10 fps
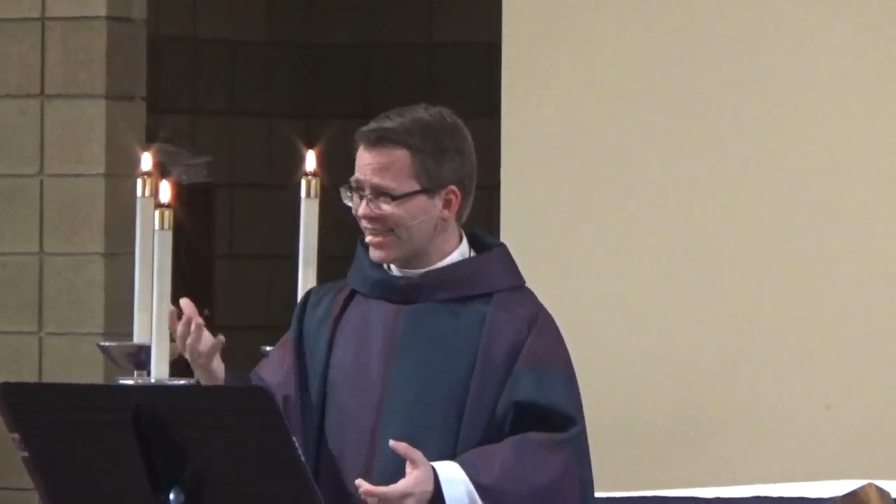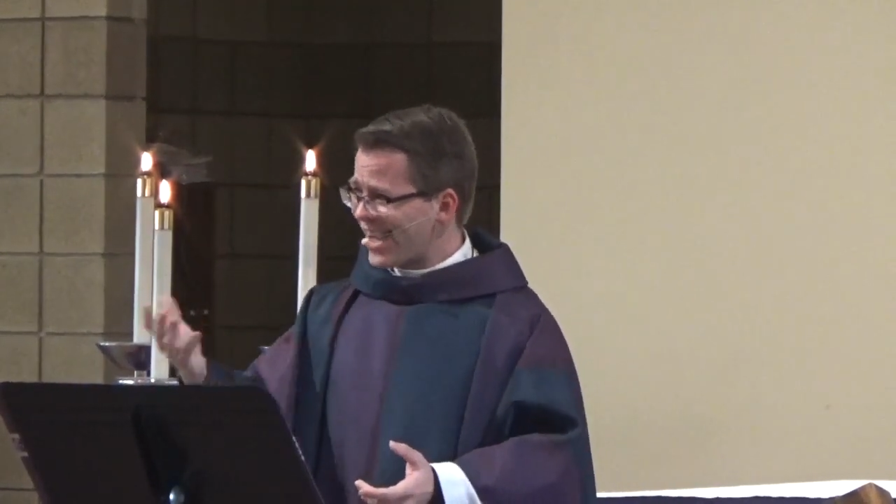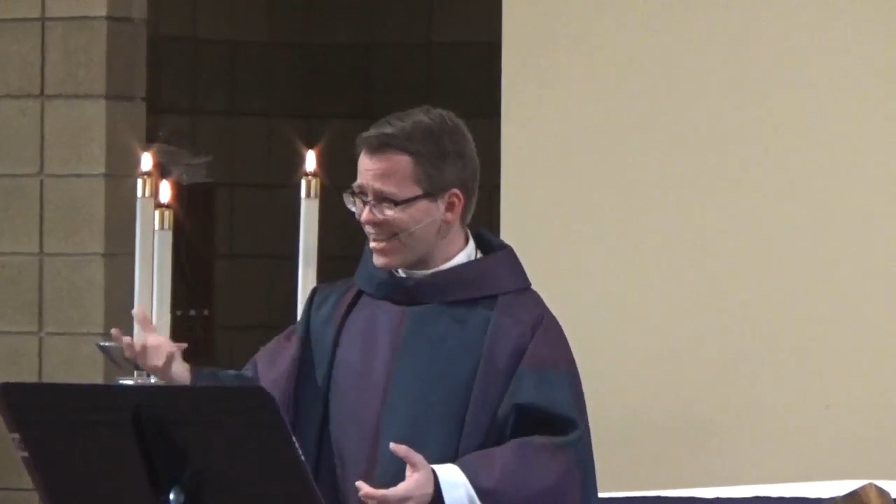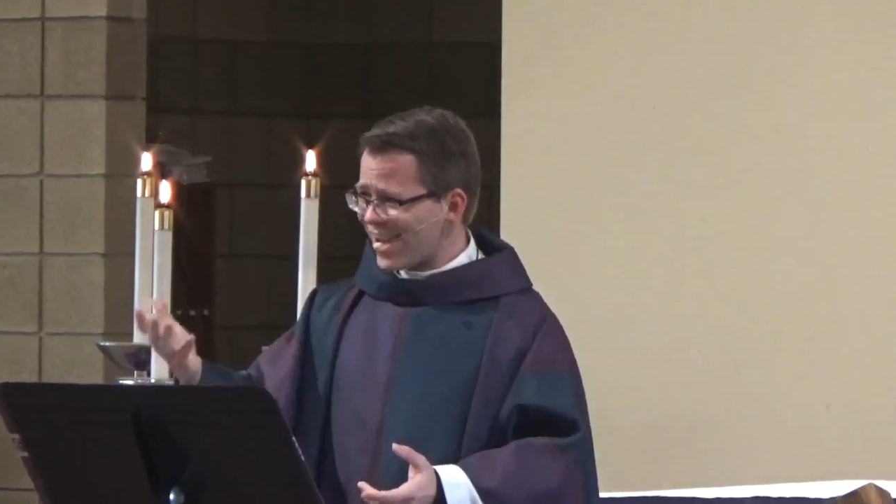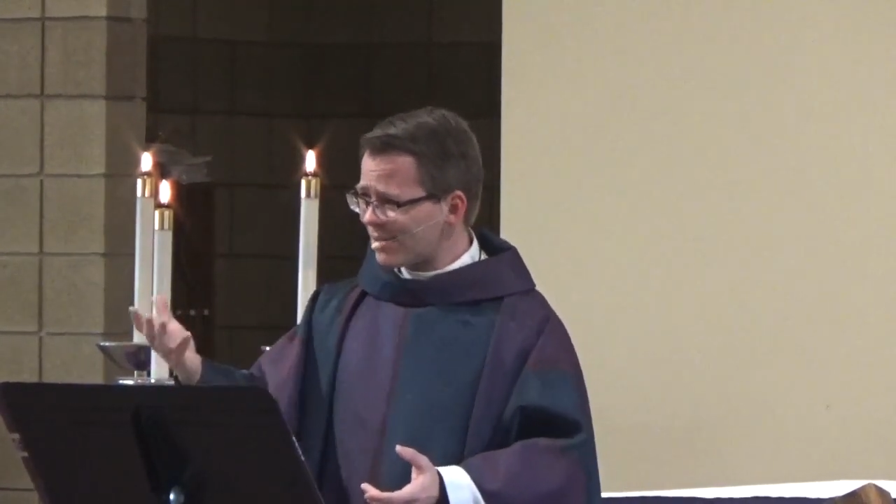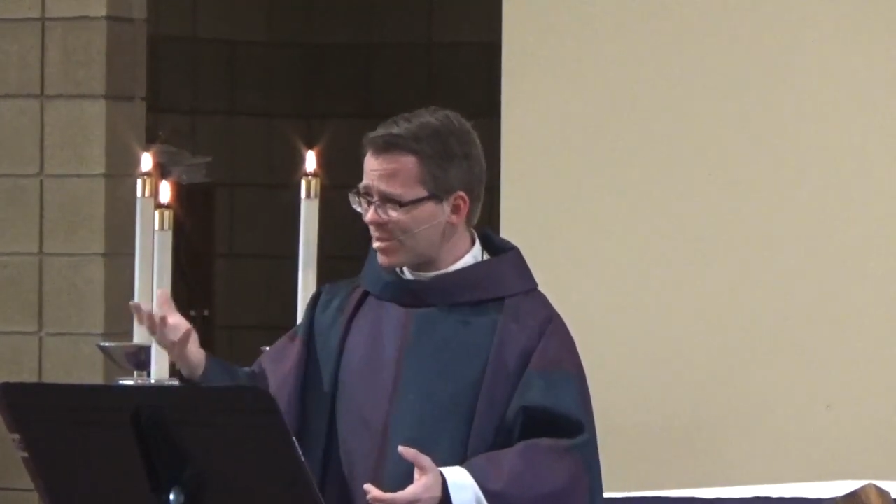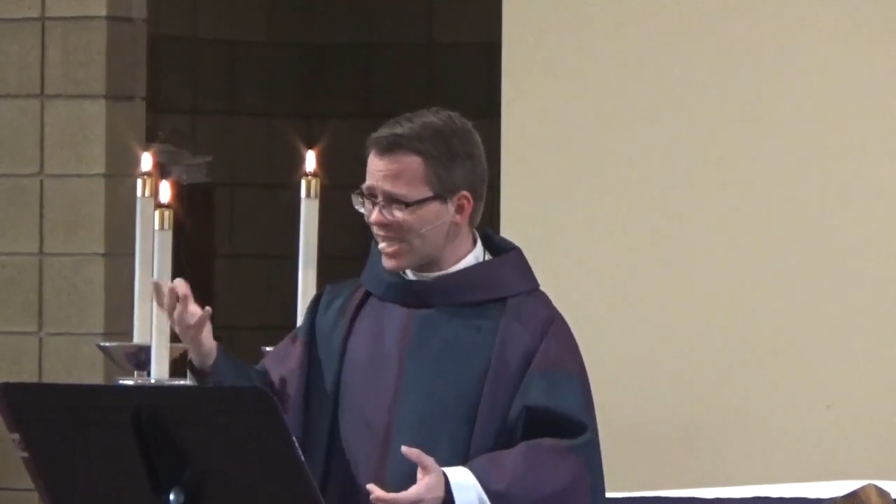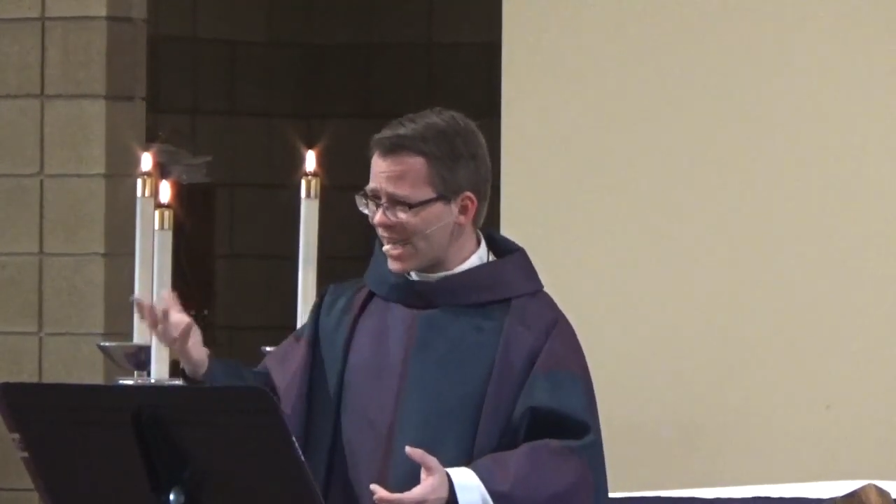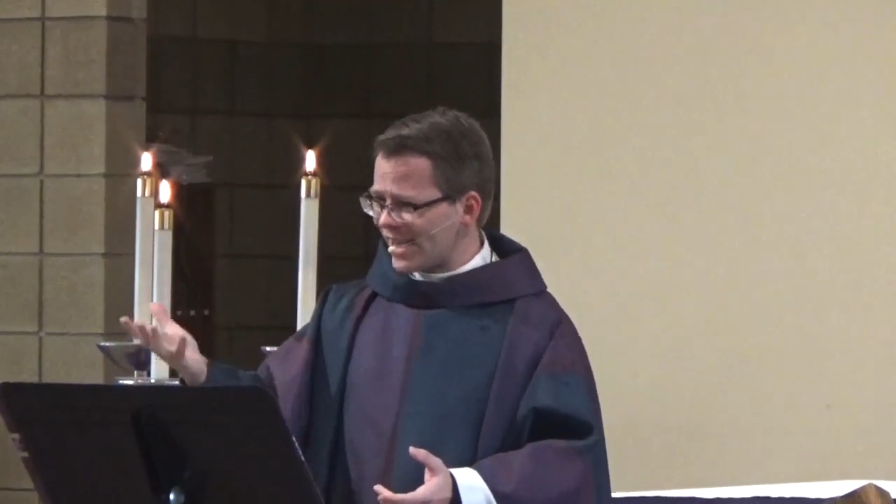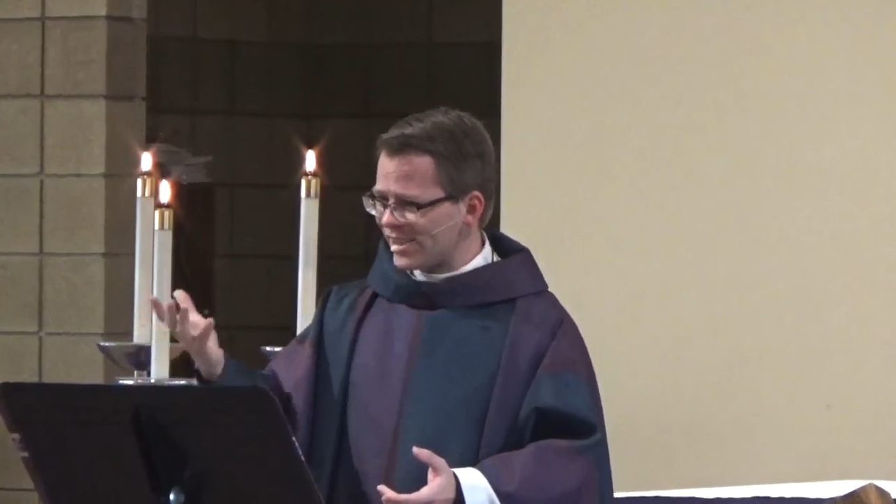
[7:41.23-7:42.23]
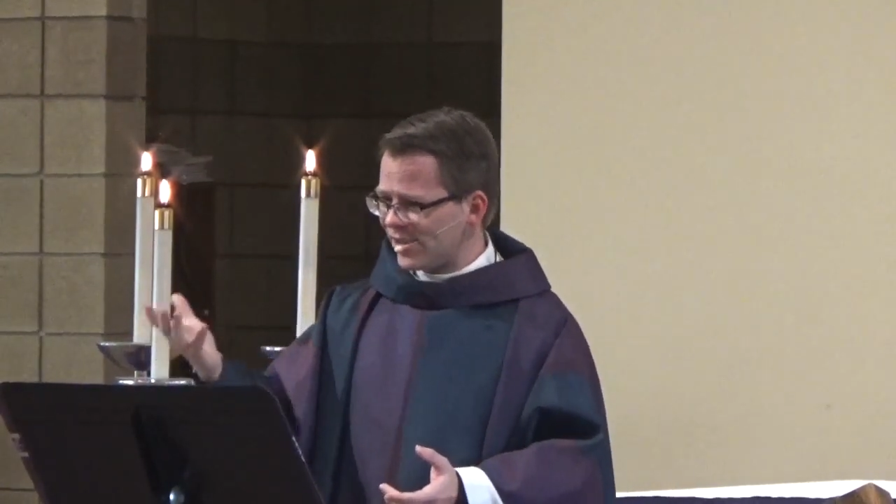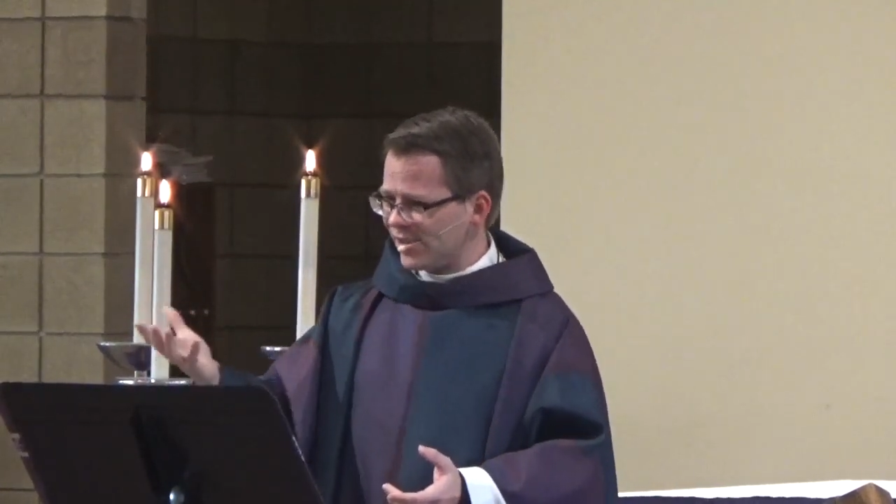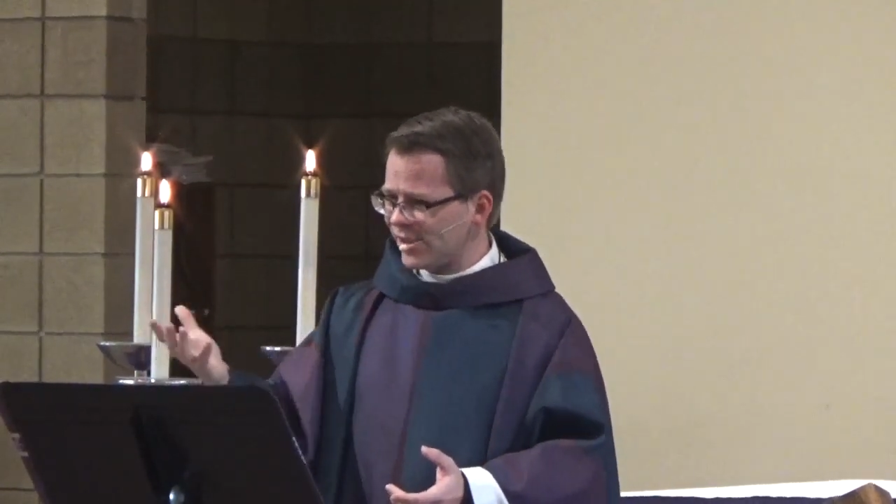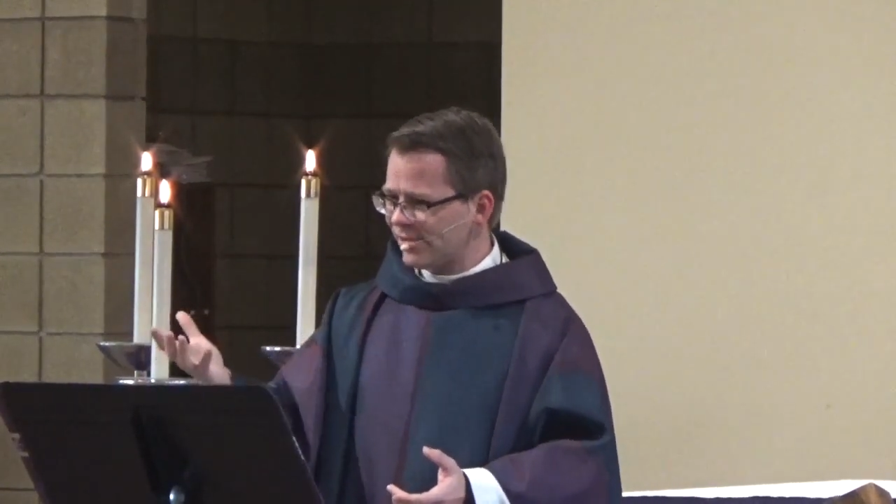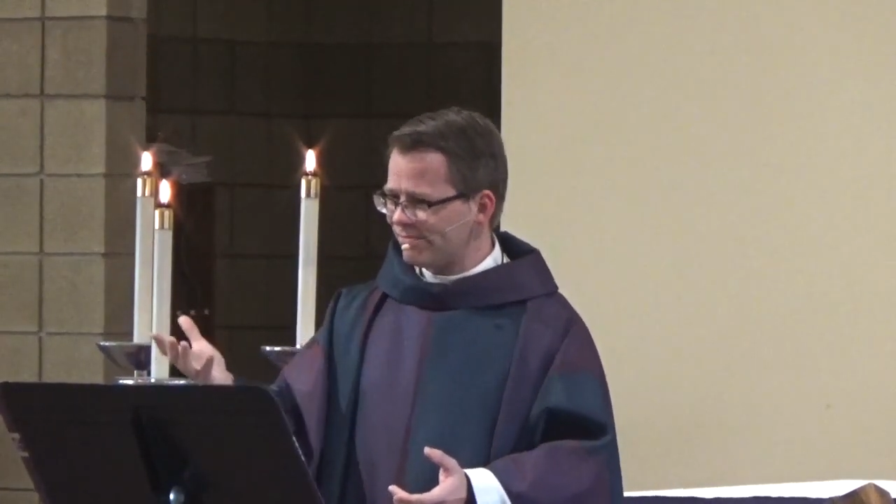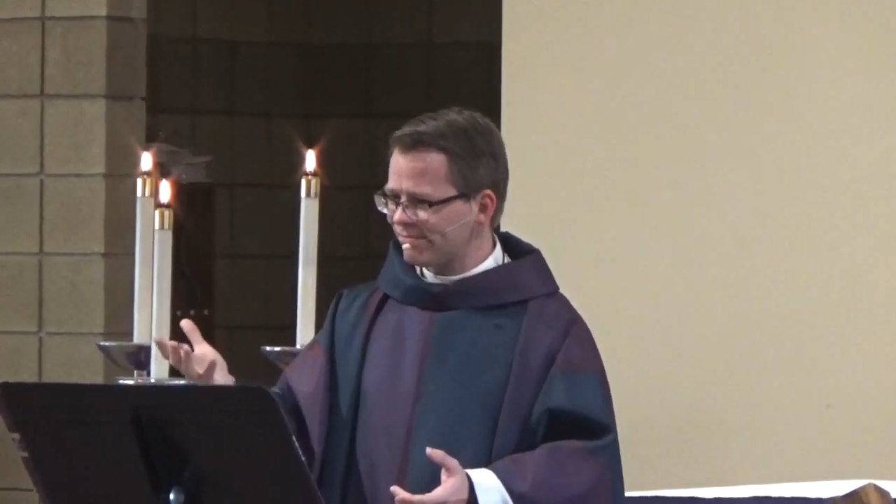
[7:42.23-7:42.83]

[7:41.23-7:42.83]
cannot be canceled.